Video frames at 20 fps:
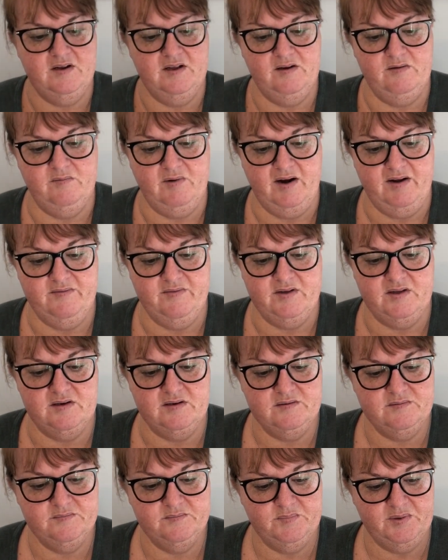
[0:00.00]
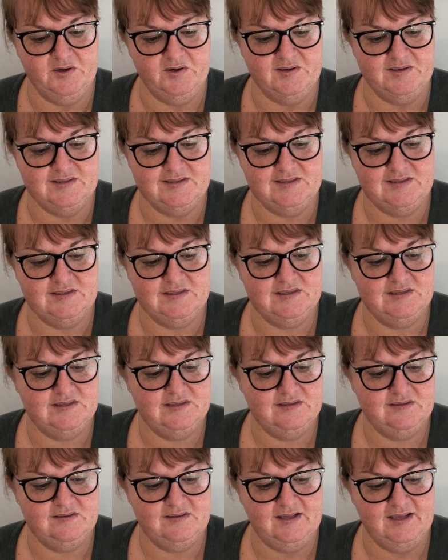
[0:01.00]
in raven
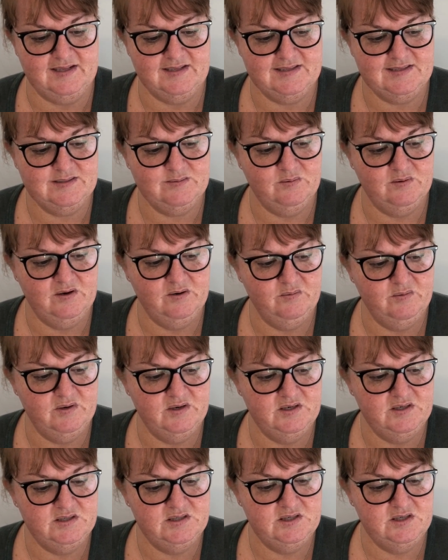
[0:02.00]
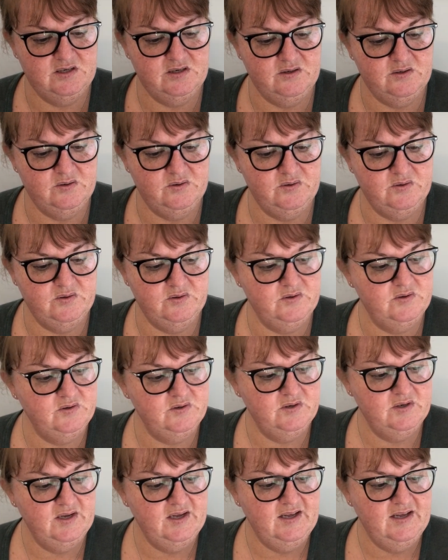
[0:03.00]
because that's what I wanted to
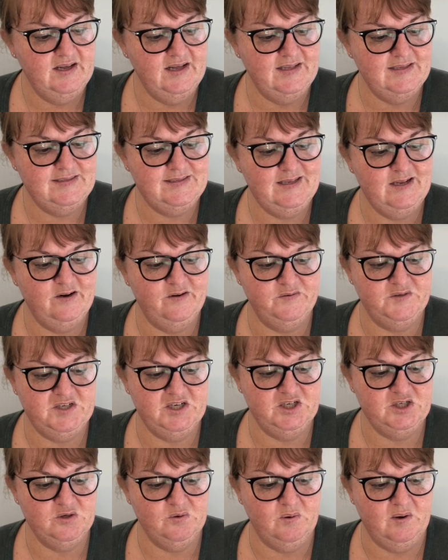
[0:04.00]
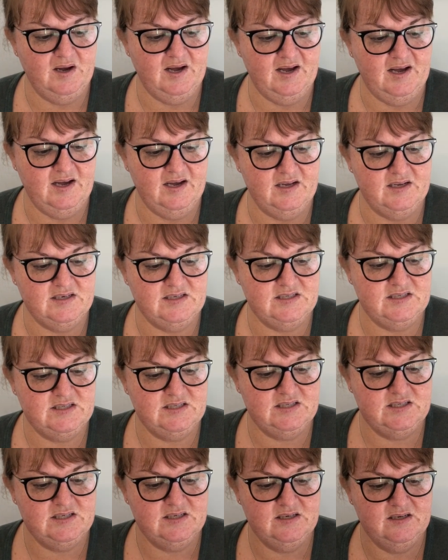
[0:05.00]
do. Instead of Gentle
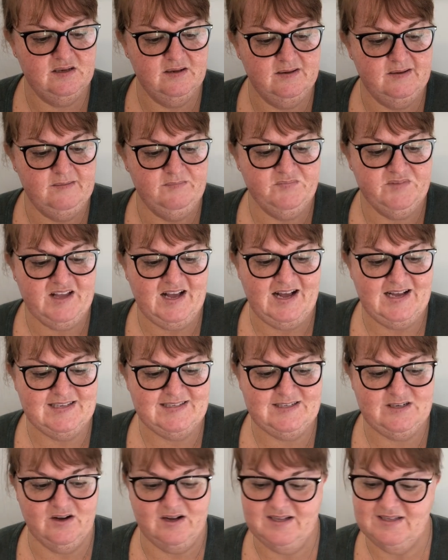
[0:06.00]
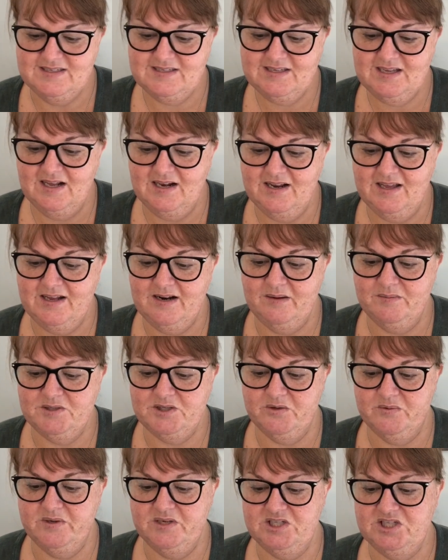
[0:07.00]
Art cast iron skillet, I'm doing